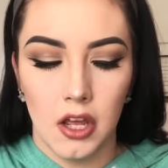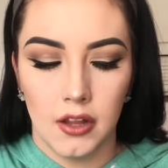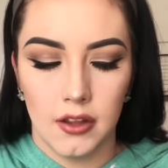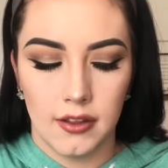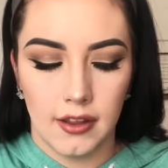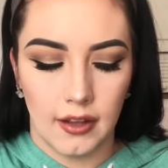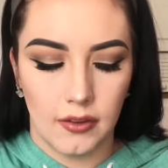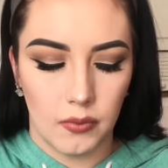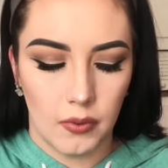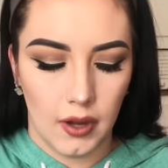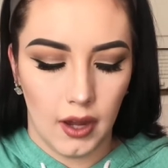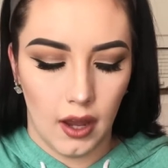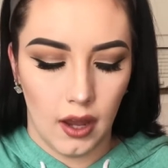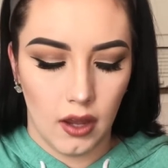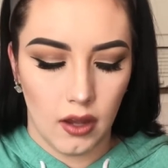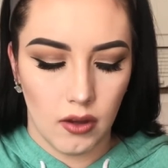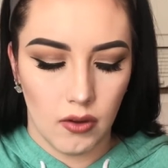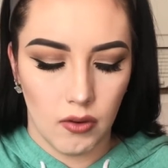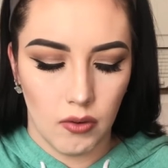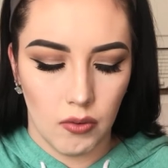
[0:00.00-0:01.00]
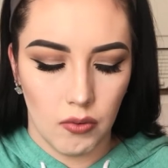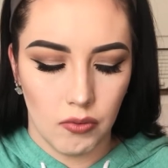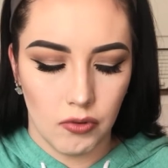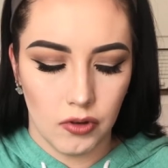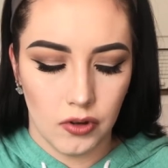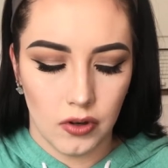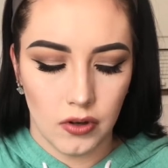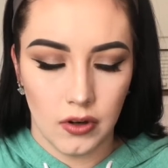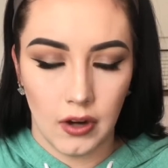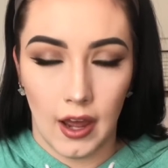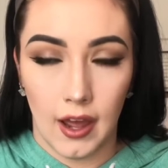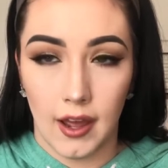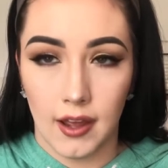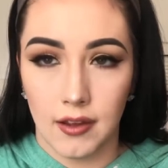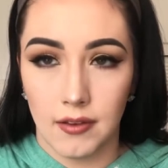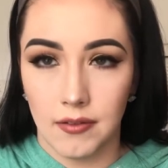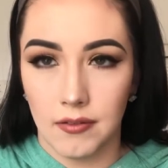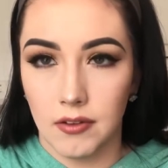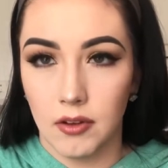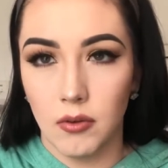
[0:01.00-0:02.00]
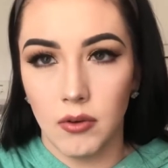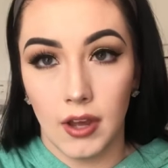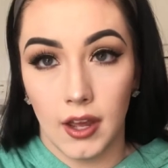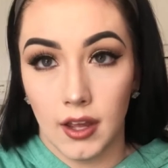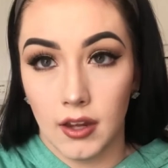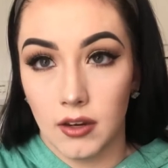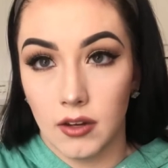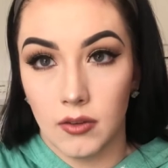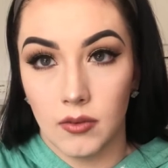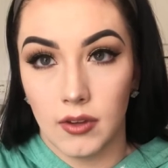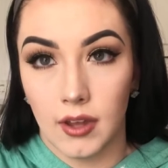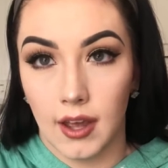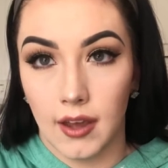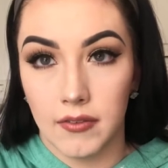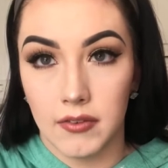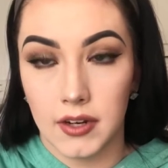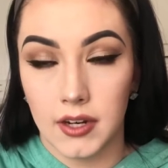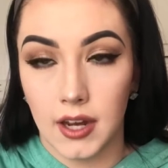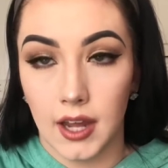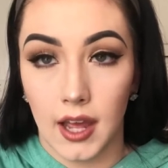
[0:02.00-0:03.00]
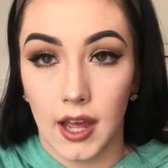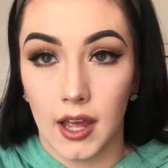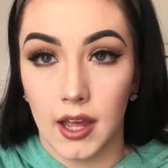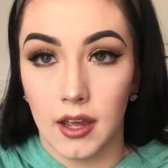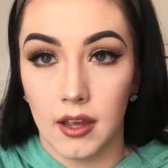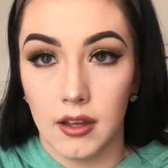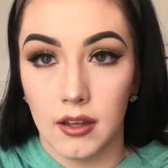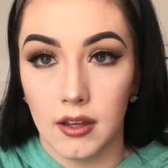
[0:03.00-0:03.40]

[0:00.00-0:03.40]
That's why you can use it every day.